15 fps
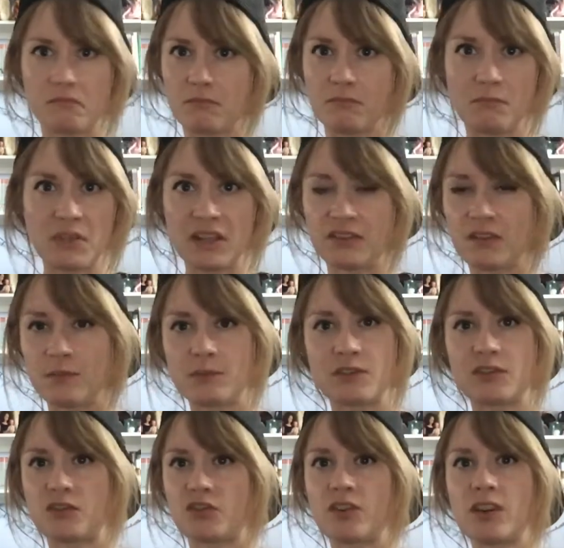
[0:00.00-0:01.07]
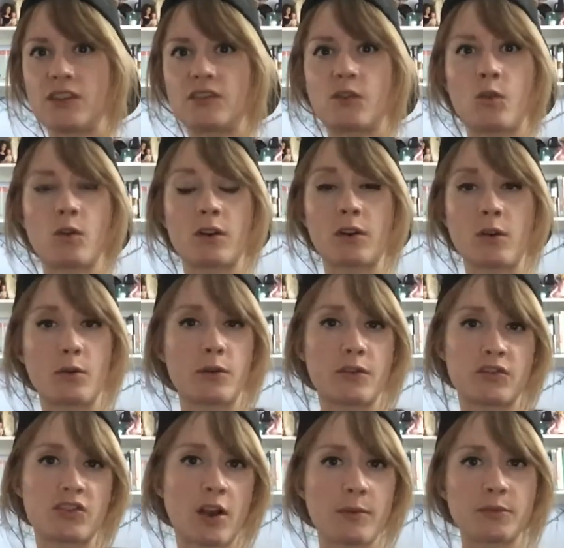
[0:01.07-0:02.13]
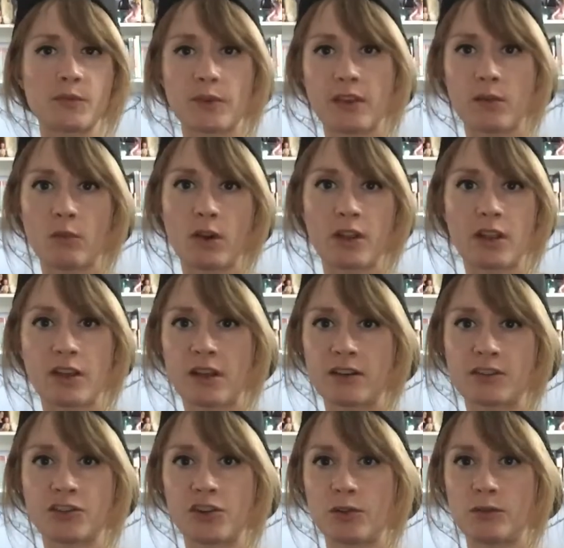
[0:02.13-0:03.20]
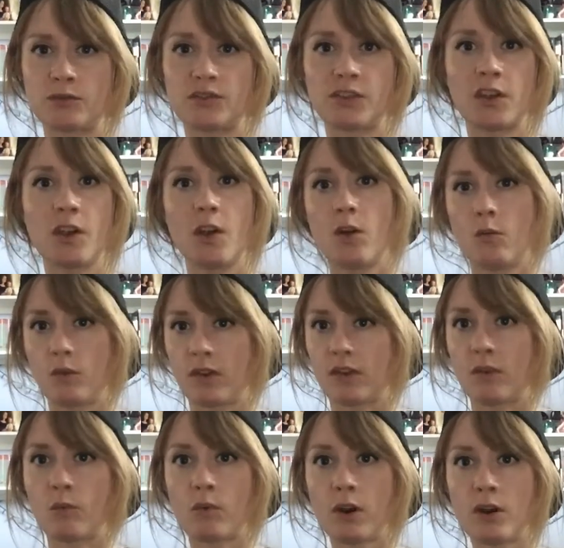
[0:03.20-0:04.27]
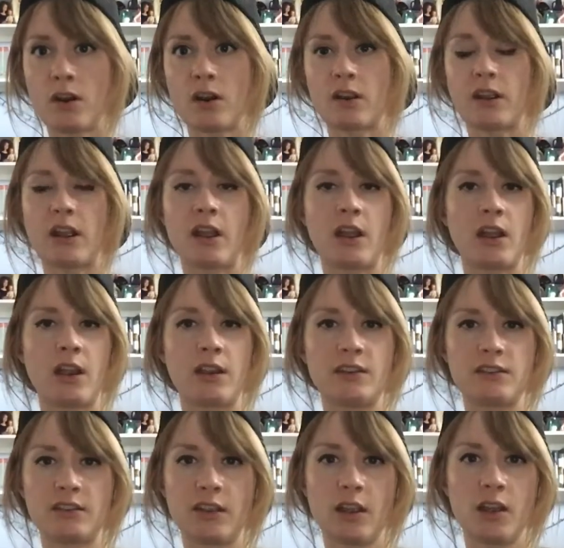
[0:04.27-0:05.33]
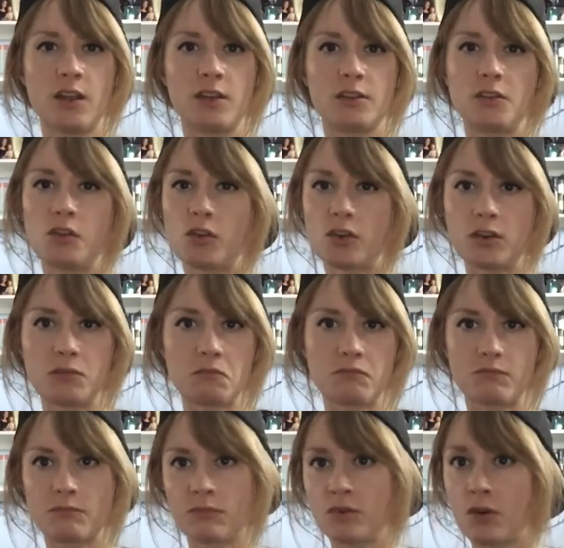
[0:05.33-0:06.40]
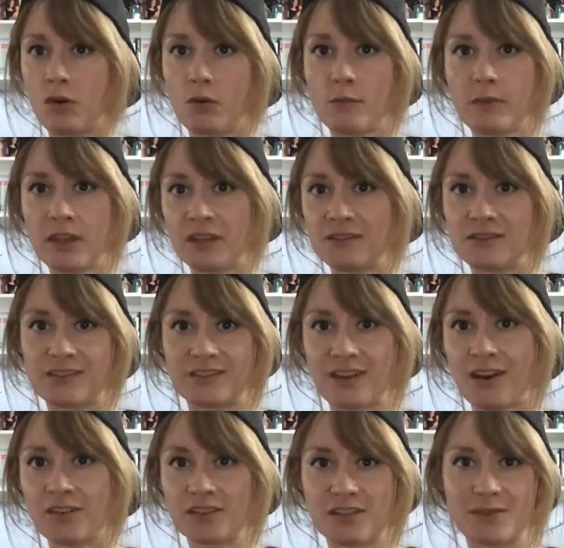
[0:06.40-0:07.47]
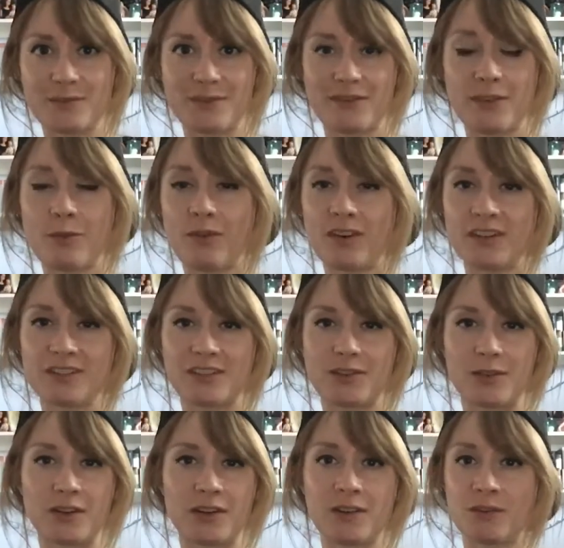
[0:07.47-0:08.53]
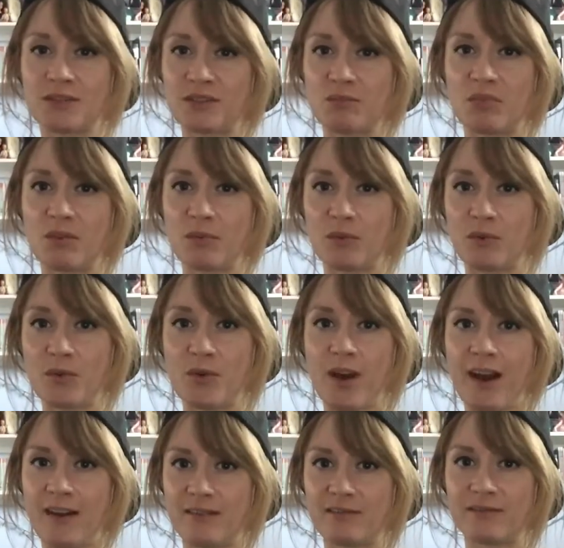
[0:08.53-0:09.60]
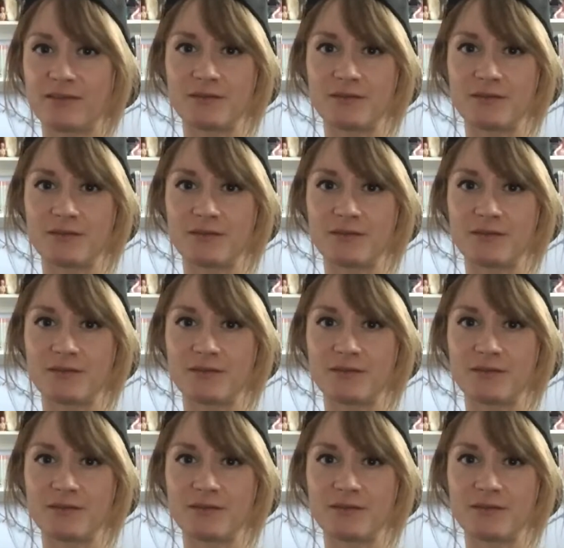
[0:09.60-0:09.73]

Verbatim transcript: meet them in the streets or go to the shops where they work. It kind of shows where they work and you could go meet and stalk them if you wanted to. And I know some people who have.